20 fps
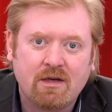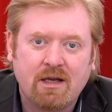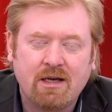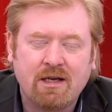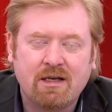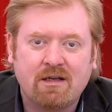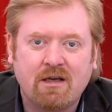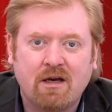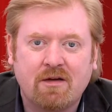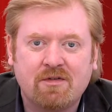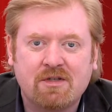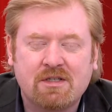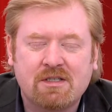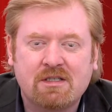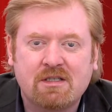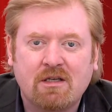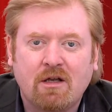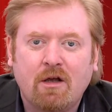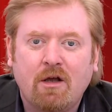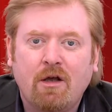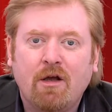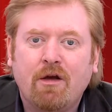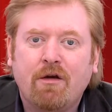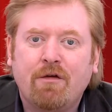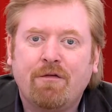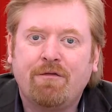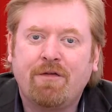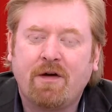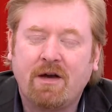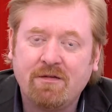and it covers
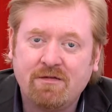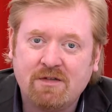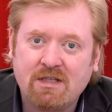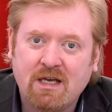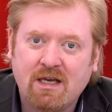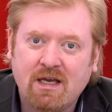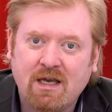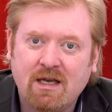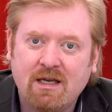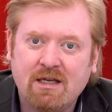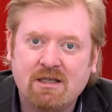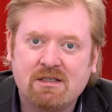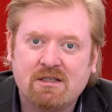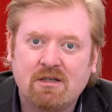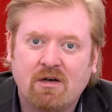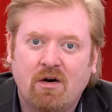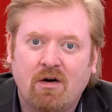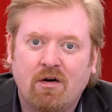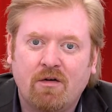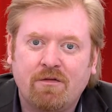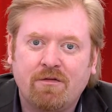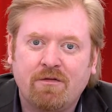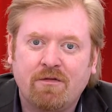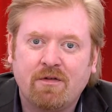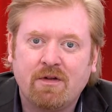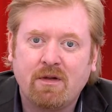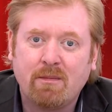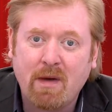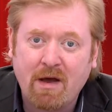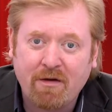5 decades of
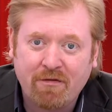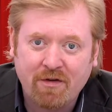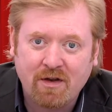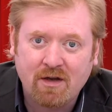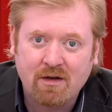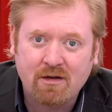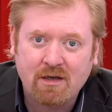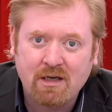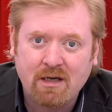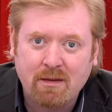the mafia in